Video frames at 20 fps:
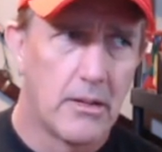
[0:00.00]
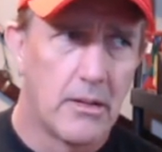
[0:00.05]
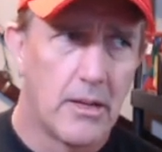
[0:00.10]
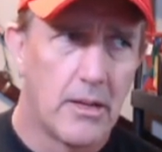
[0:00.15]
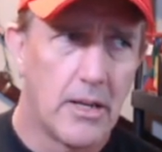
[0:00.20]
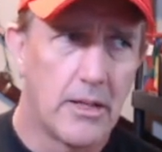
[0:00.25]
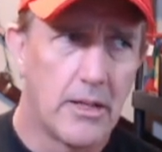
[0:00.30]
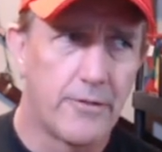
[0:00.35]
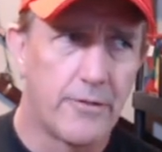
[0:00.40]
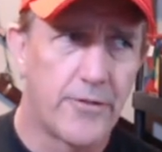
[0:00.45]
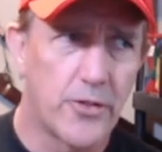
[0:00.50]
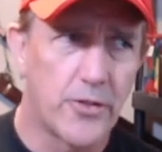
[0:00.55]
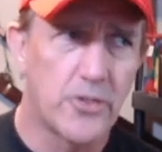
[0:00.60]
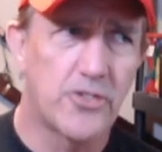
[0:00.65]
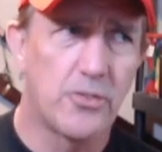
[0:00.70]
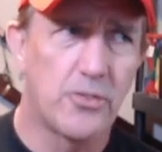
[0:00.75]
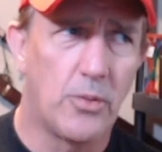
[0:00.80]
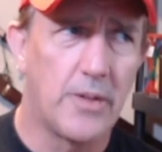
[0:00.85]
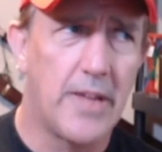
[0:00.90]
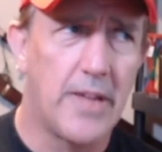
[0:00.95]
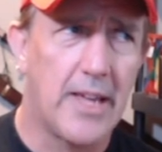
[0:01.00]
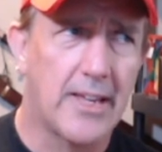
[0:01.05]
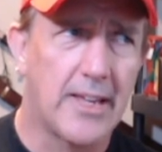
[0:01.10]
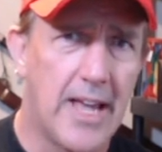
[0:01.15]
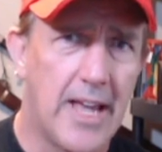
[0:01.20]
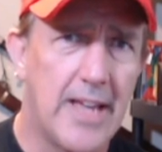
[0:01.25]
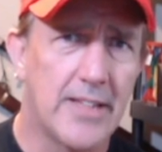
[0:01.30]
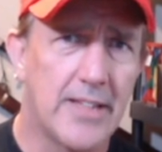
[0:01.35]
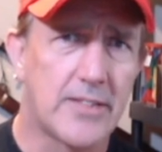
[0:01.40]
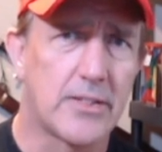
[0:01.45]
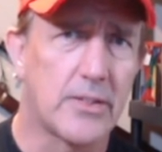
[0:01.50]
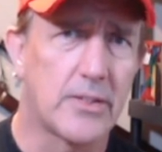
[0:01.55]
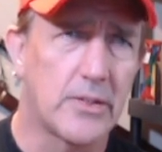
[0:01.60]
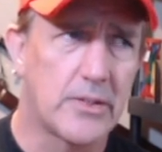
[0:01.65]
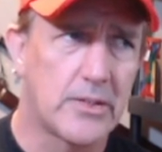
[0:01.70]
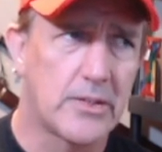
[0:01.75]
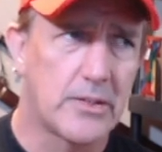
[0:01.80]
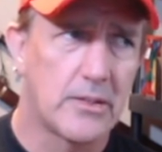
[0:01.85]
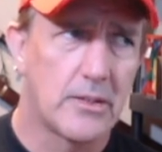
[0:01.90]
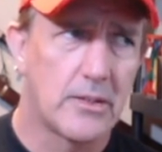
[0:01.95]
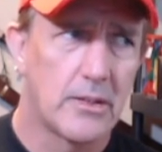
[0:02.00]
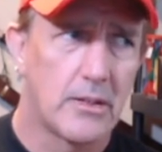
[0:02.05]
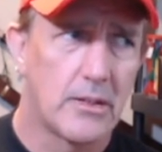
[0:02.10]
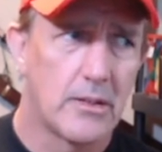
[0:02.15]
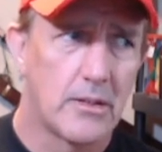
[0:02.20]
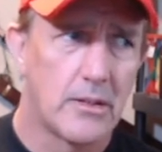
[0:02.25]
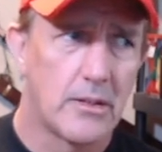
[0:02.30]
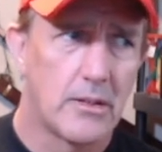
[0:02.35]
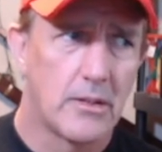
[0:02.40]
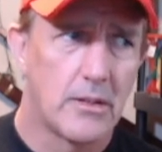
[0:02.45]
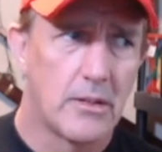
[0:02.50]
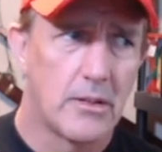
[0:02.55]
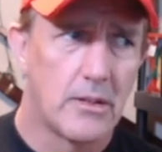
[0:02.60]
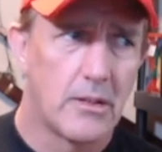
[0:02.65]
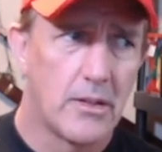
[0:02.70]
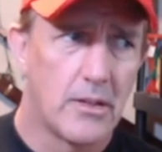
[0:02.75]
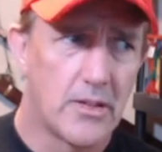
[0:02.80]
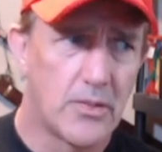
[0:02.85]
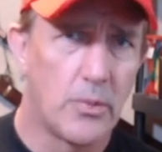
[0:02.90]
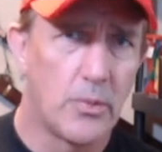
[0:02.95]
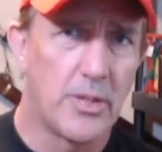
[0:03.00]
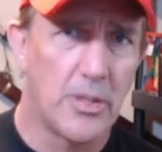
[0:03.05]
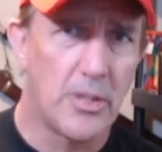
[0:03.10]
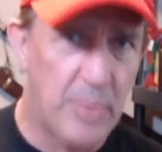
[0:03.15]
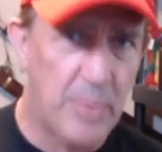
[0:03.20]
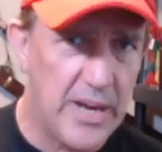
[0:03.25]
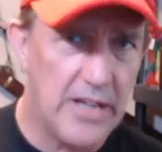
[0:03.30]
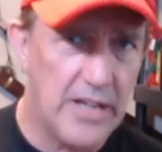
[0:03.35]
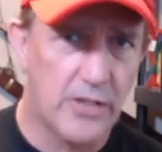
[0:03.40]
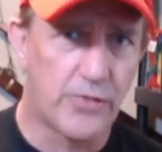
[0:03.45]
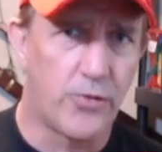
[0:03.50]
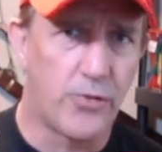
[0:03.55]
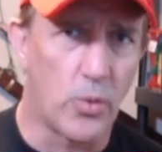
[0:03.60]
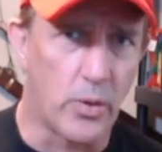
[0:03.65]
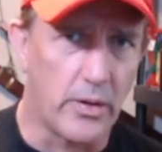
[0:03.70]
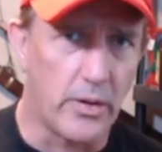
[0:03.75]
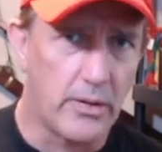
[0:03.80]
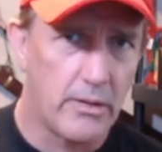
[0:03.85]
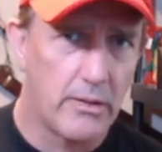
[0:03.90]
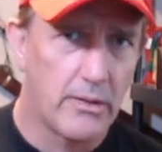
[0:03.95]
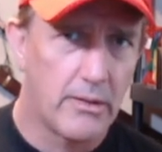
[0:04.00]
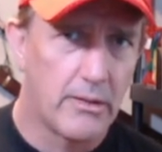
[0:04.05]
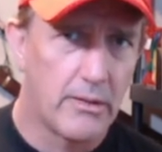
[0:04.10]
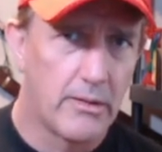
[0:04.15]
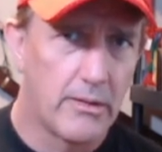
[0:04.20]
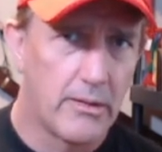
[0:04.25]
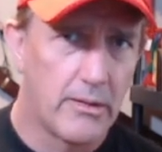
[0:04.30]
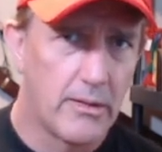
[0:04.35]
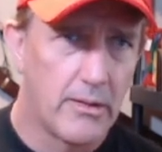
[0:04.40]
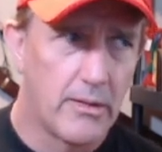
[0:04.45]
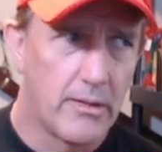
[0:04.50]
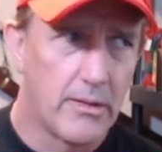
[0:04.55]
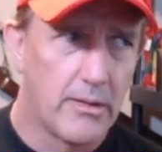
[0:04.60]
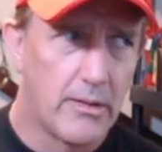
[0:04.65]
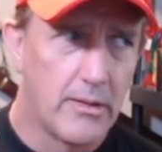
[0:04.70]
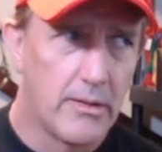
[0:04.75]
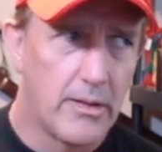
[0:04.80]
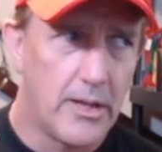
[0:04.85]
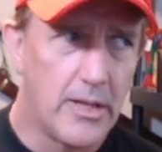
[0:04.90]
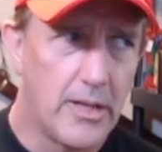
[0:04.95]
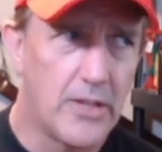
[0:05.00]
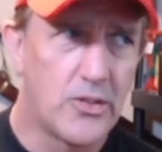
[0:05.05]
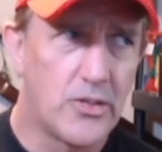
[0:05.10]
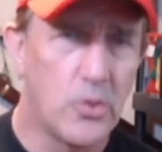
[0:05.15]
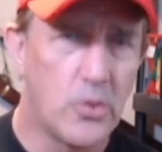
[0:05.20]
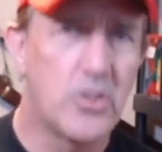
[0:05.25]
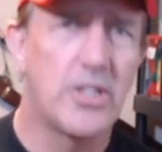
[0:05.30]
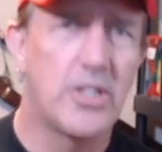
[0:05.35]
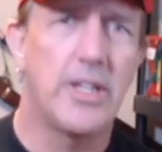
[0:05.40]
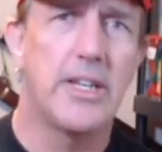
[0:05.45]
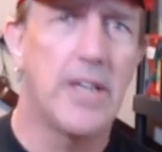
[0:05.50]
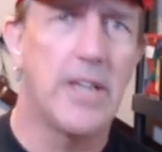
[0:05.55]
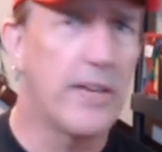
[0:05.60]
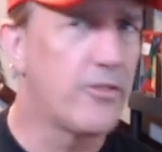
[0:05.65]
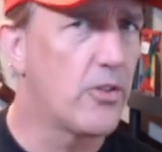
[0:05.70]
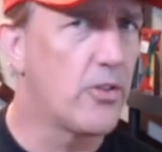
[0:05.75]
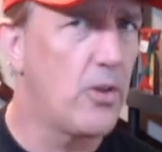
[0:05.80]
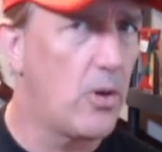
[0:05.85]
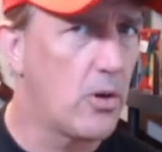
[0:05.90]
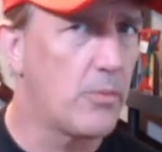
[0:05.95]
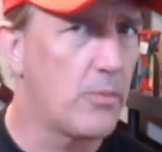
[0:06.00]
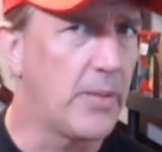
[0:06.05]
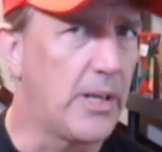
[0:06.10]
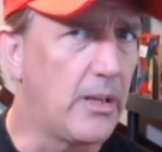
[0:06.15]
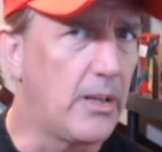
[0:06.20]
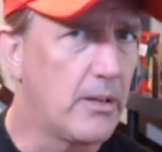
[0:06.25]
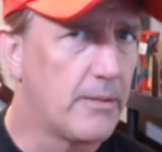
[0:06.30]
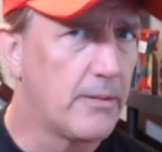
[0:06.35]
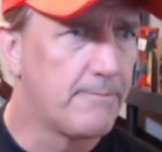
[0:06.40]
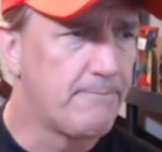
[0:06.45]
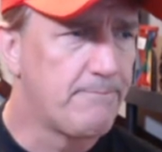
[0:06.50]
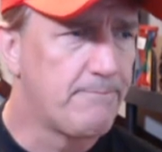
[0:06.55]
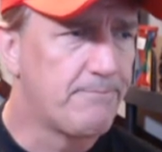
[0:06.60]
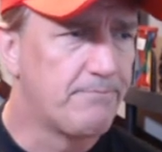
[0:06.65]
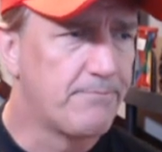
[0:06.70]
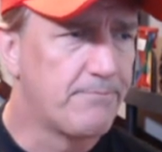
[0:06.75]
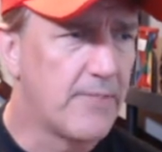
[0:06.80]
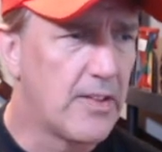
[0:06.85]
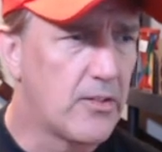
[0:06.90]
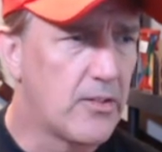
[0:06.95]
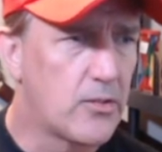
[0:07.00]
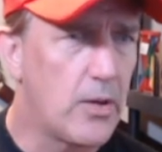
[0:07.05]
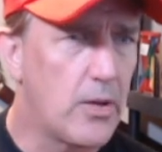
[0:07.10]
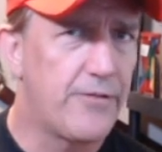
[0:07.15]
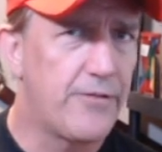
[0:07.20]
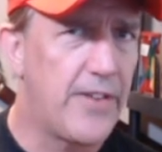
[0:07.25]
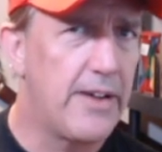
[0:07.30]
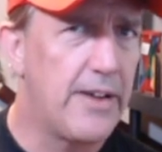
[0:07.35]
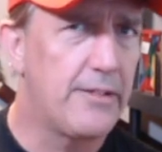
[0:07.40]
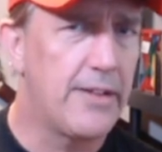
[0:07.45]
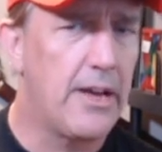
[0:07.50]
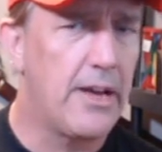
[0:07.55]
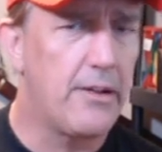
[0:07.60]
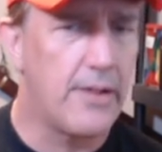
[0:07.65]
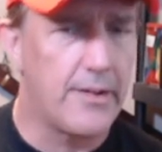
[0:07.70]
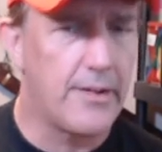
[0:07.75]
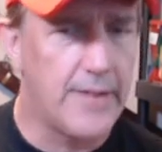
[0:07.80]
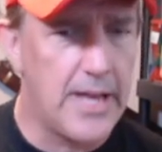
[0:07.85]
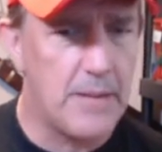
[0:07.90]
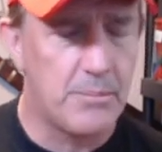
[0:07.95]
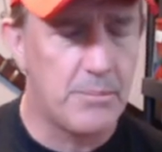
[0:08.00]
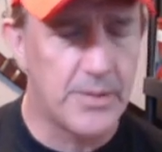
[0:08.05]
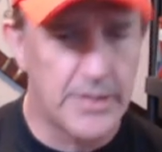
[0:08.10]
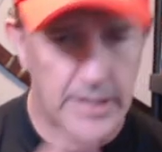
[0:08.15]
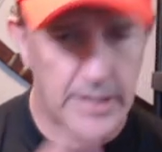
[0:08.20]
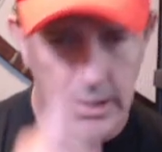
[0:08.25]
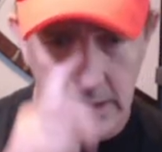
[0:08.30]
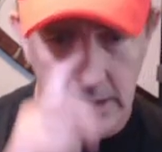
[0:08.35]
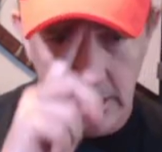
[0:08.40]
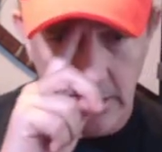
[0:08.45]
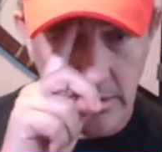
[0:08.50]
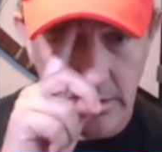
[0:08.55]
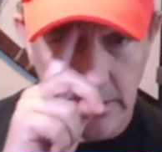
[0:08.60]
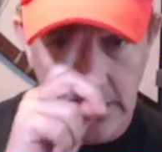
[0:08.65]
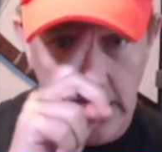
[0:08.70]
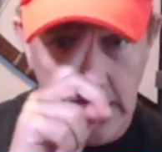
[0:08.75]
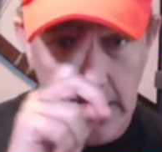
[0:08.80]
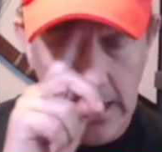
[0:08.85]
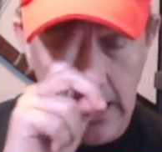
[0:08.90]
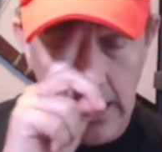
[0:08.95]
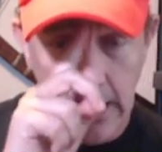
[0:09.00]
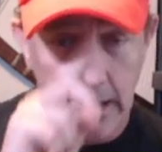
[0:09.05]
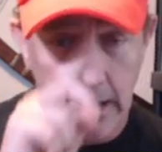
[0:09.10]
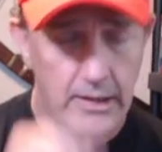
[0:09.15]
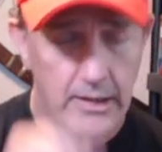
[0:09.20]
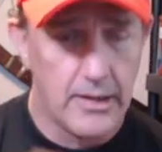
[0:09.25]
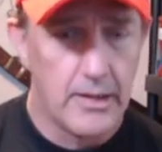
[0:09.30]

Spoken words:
And the first one that cancels is the one that pays for it. And it's usually never the Army. So I found out on that particular day,